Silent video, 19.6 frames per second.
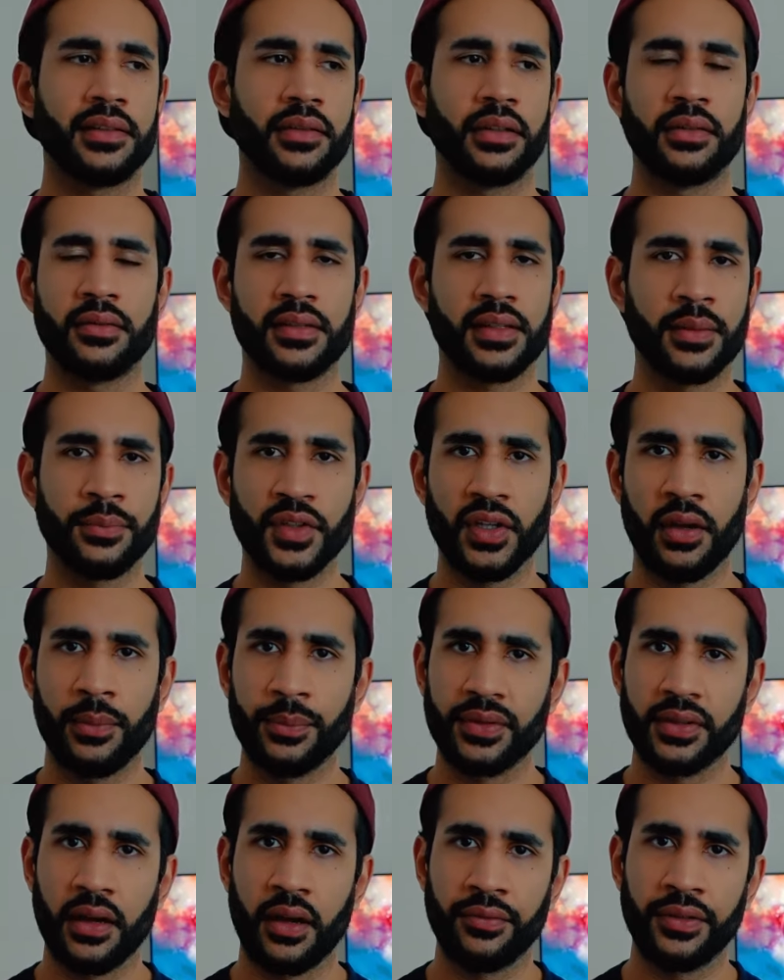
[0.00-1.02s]
You could
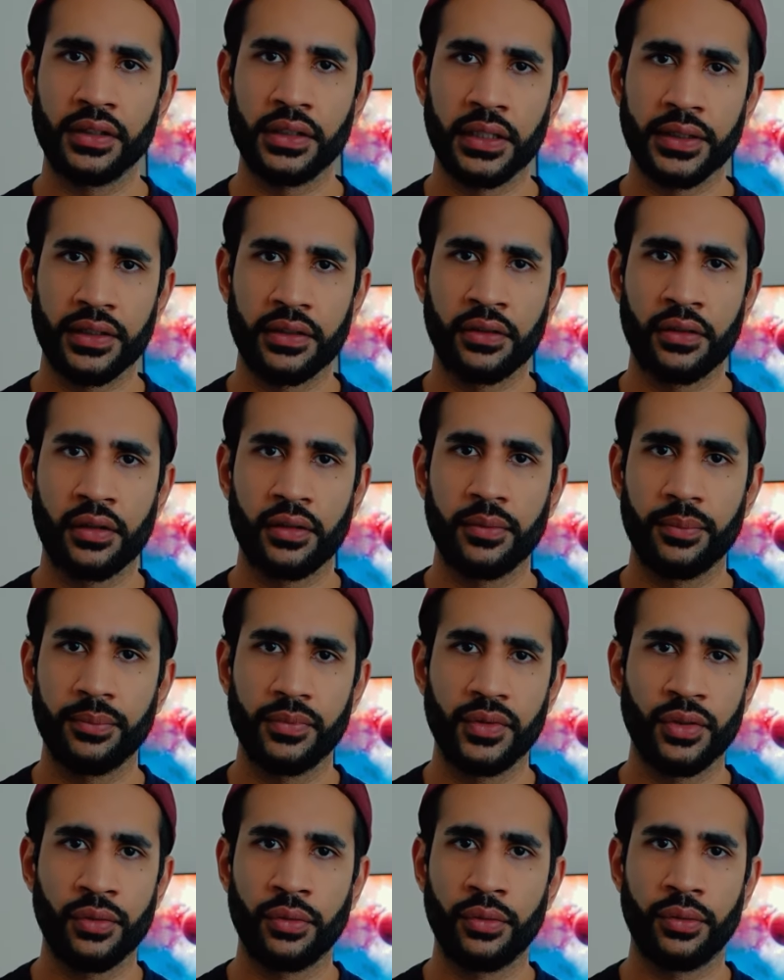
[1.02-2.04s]
sometimes cover like, you know,
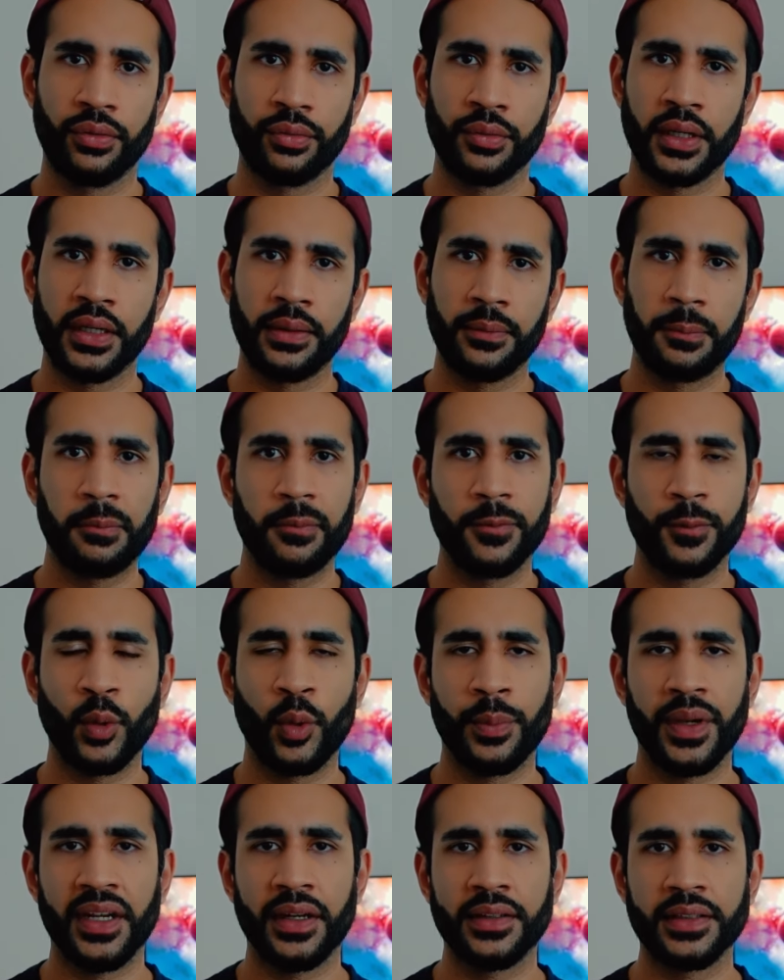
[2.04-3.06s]
2, 3, 4
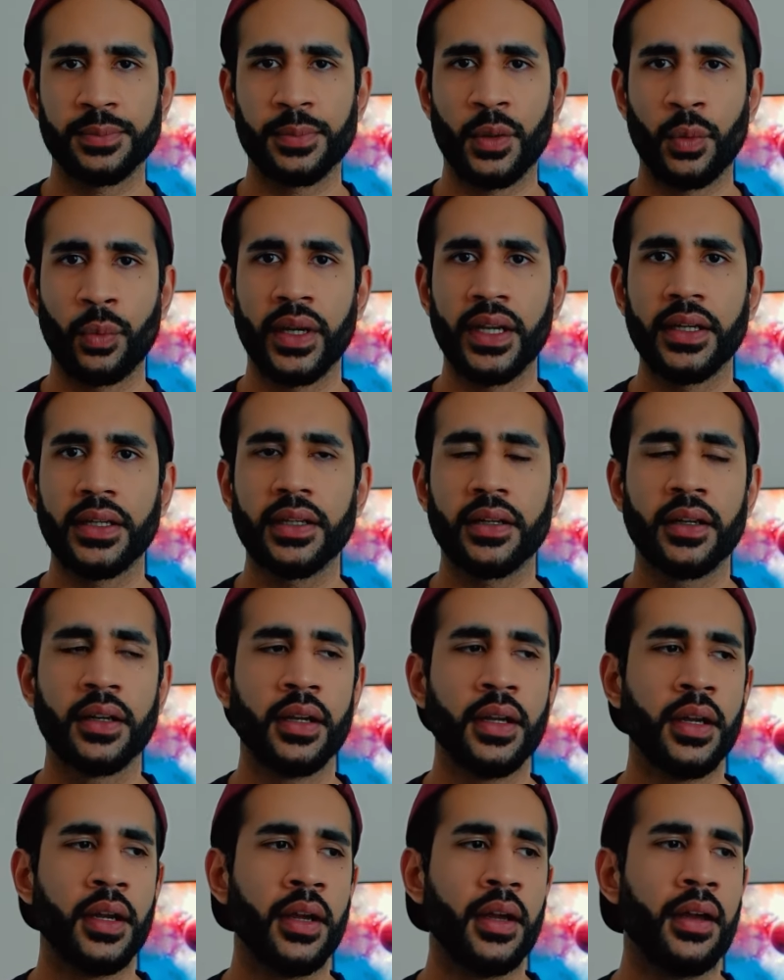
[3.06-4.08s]
meetings per week
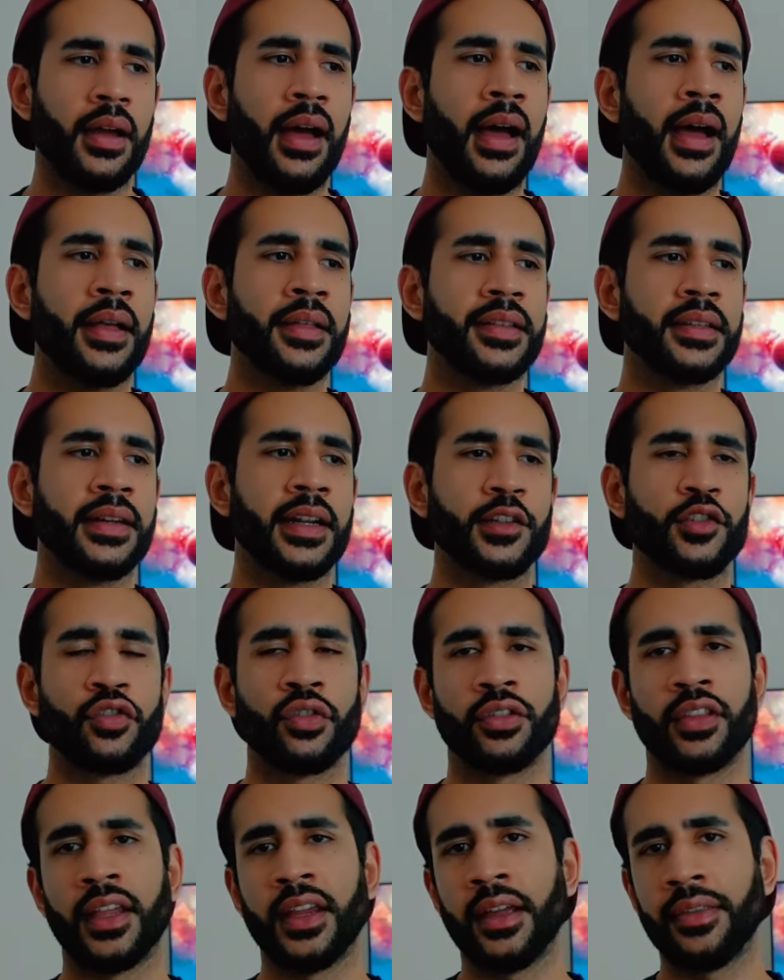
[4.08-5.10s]
as an extra
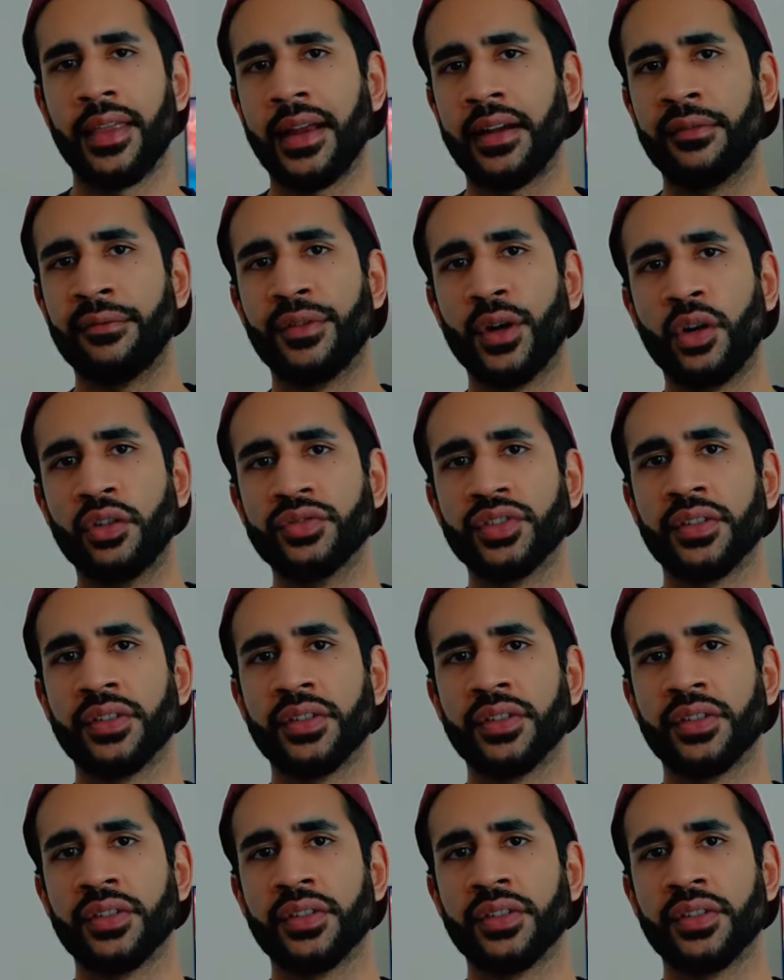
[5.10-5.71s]
thing, and that involves